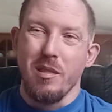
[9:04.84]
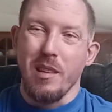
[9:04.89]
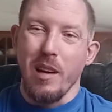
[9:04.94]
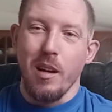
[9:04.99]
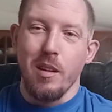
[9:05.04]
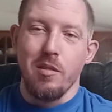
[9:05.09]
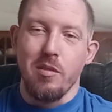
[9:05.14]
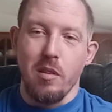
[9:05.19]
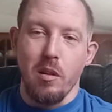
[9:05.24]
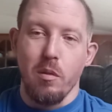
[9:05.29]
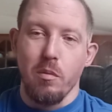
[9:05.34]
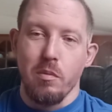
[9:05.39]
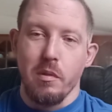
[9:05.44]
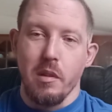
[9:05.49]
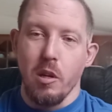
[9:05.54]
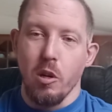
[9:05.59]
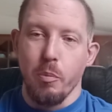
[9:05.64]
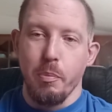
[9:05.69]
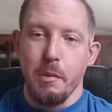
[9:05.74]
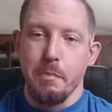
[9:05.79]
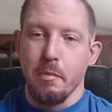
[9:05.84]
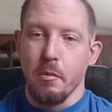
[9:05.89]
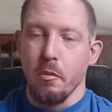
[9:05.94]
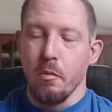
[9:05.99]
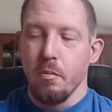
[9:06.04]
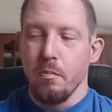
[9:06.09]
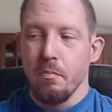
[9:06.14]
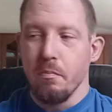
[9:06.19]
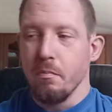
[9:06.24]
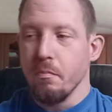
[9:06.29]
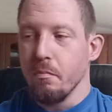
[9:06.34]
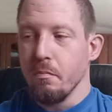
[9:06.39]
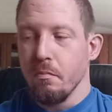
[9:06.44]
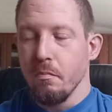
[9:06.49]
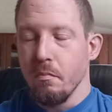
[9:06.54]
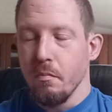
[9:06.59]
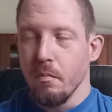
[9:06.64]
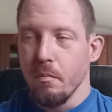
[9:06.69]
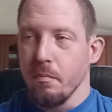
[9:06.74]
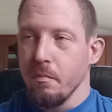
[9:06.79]
guns don't kill people.
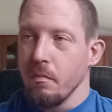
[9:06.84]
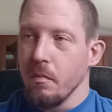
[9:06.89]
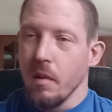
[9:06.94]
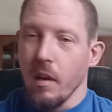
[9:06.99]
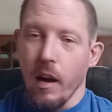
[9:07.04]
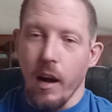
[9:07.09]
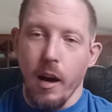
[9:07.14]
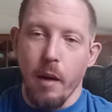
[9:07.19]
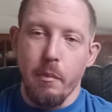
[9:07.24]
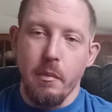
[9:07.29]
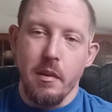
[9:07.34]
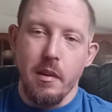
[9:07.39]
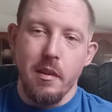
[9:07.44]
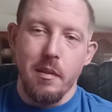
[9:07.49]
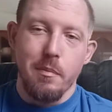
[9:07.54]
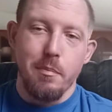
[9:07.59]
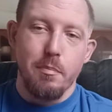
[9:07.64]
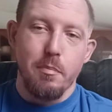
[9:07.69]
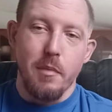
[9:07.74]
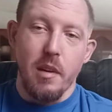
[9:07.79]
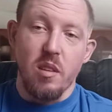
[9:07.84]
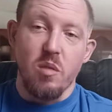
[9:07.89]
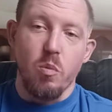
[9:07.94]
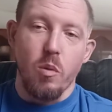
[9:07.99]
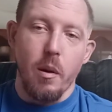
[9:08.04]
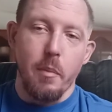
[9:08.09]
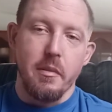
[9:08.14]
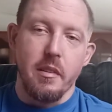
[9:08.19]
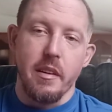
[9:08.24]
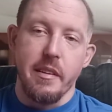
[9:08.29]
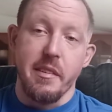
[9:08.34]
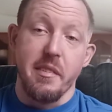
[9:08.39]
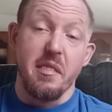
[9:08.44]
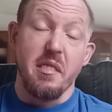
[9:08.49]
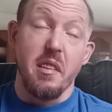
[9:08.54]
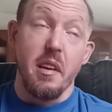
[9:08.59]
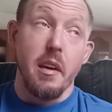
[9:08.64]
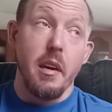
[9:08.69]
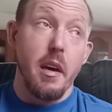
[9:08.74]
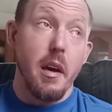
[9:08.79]
I mean, that's what I'm trying to
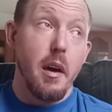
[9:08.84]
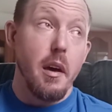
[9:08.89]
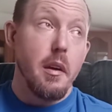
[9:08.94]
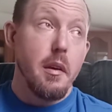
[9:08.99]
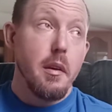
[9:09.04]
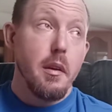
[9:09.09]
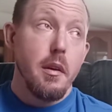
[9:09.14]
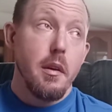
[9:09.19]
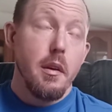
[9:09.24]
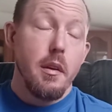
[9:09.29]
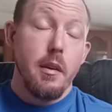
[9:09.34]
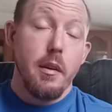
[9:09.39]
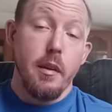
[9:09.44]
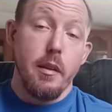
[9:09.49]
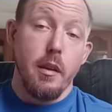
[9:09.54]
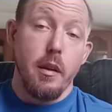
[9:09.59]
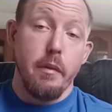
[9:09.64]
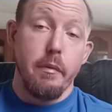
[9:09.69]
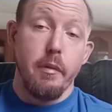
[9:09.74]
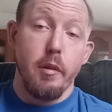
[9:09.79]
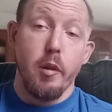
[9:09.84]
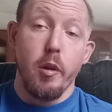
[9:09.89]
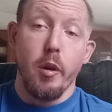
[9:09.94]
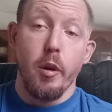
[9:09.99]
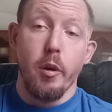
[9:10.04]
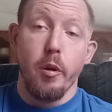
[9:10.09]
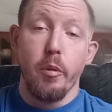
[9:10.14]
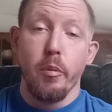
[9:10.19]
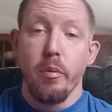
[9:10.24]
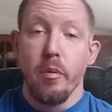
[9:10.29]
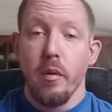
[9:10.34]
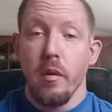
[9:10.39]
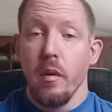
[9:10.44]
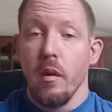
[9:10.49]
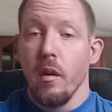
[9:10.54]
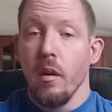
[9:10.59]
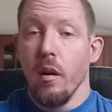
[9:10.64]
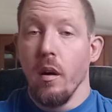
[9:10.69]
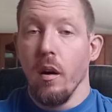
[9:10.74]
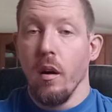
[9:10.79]
say at in that video,
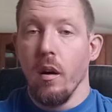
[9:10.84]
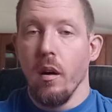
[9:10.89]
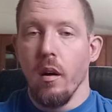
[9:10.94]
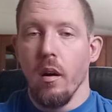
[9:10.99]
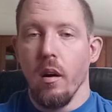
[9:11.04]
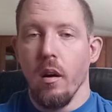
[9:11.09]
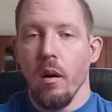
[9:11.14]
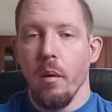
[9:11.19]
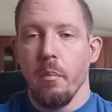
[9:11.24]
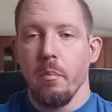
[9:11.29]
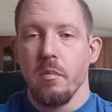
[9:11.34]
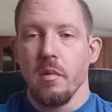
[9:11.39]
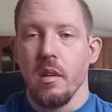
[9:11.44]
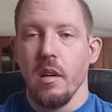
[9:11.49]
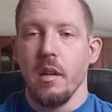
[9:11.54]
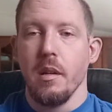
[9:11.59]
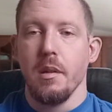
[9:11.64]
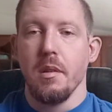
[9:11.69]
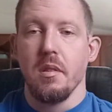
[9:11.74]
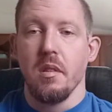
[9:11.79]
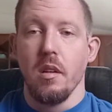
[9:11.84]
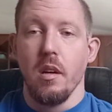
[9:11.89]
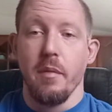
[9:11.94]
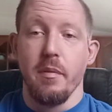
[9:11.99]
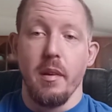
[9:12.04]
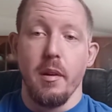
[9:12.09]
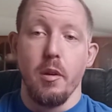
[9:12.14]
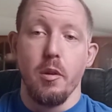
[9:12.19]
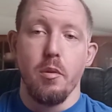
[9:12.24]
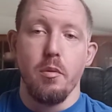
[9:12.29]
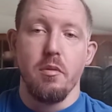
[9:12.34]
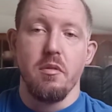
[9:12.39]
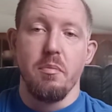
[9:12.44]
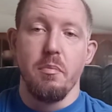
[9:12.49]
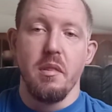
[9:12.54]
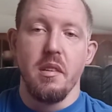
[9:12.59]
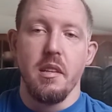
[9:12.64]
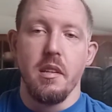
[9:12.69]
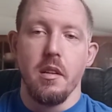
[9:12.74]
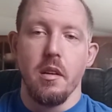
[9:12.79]
because of the news
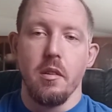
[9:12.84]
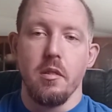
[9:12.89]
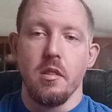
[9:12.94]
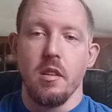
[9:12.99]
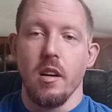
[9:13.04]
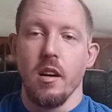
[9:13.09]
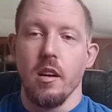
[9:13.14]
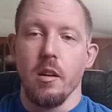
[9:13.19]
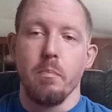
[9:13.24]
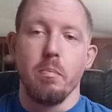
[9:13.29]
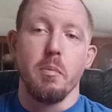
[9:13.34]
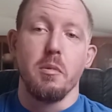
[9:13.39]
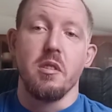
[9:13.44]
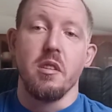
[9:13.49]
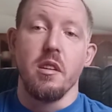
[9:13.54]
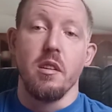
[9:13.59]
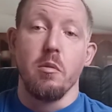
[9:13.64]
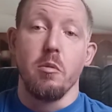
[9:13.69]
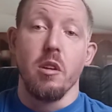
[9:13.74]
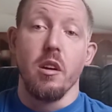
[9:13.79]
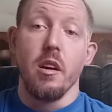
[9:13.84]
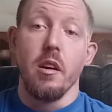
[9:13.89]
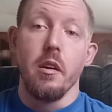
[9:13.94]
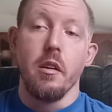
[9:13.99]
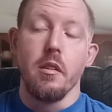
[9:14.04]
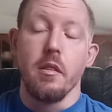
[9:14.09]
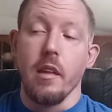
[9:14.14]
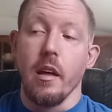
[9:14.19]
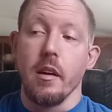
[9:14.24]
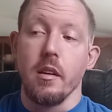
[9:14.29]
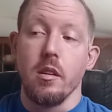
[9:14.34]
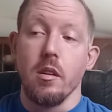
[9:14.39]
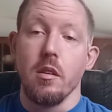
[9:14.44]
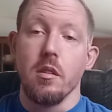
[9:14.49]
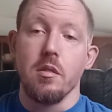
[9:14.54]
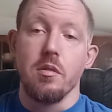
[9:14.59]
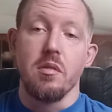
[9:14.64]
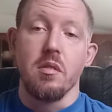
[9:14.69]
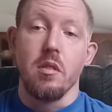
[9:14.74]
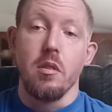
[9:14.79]
media trying to portray
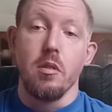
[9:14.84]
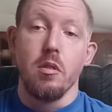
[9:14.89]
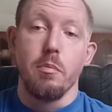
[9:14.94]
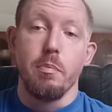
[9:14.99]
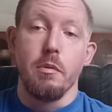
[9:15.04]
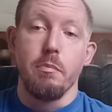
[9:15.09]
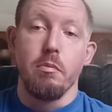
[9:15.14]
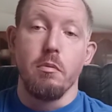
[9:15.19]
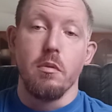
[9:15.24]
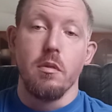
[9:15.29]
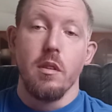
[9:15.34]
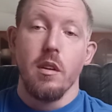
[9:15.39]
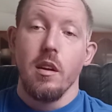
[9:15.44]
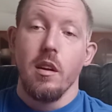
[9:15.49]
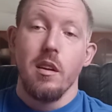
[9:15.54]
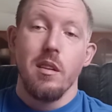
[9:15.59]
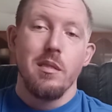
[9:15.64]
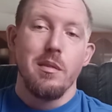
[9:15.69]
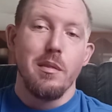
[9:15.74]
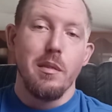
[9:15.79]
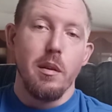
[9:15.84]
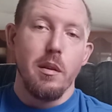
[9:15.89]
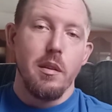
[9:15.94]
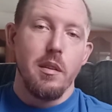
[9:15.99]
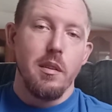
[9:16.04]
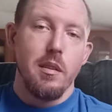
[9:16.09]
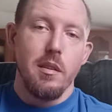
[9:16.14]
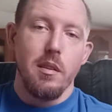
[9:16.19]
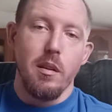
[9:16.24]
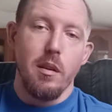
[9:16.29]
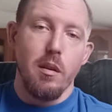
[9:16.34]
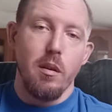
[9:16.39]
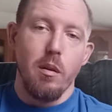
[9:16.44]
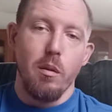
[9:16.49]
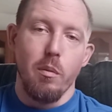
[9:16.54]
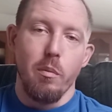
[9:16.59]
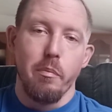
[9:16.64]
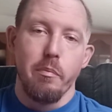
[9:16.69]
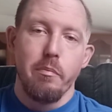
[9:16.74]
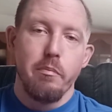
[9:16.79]
guns kill people. No, you
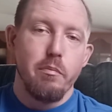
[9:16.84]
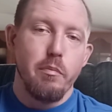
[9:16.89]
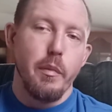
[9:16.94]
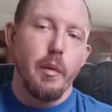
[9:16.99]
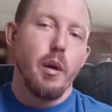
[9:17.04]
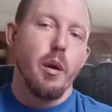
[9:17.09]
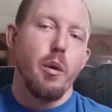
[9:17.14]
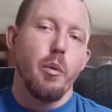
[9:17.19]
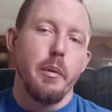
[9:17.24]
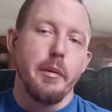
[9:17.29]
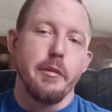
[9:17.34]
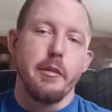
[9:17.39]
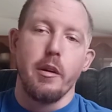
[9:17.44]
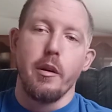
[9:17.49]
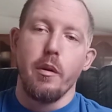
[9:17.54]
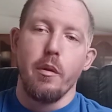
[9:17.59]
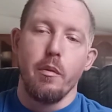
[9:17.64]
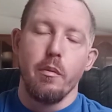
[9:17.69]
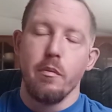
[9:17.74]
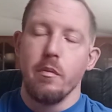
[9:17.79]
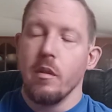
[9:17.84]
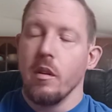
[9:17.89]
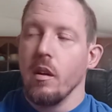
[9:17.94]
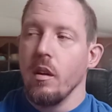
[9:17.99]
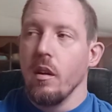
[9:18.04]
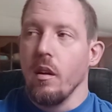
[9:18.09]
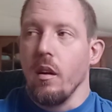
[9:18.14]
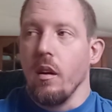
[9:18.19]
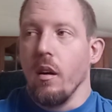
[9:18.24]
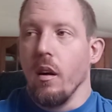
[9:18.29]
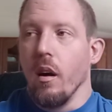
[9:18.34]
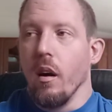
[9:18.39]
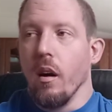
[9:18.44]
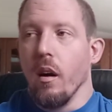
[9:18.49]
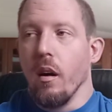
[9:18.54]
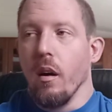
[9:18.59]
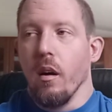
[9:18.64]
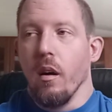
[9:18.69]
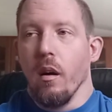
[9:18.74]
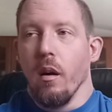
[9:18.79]
know, no, it don't.
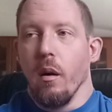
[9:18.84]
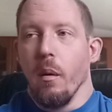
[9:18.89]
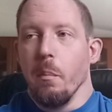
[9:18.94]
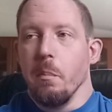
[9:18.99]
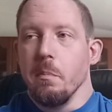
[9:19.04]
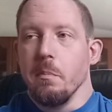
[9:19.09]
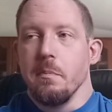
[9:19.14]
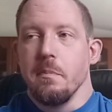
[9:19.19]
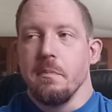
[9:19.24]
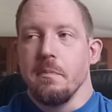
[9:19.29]
But